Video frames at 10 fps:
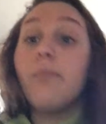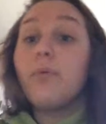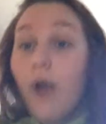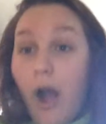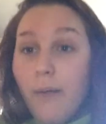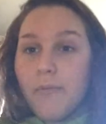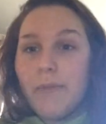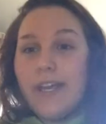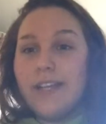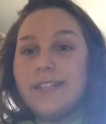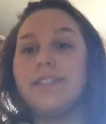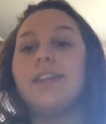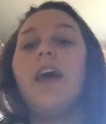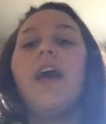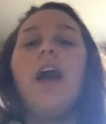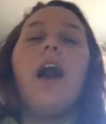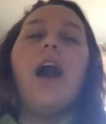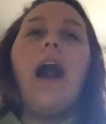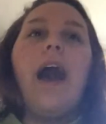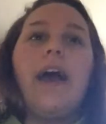the problem is
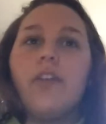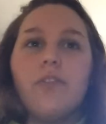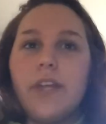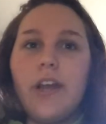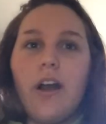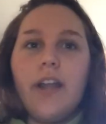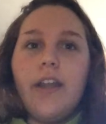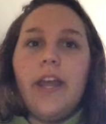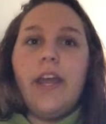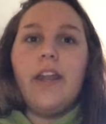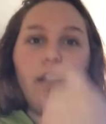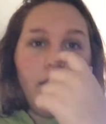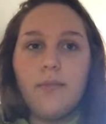I had only gotten it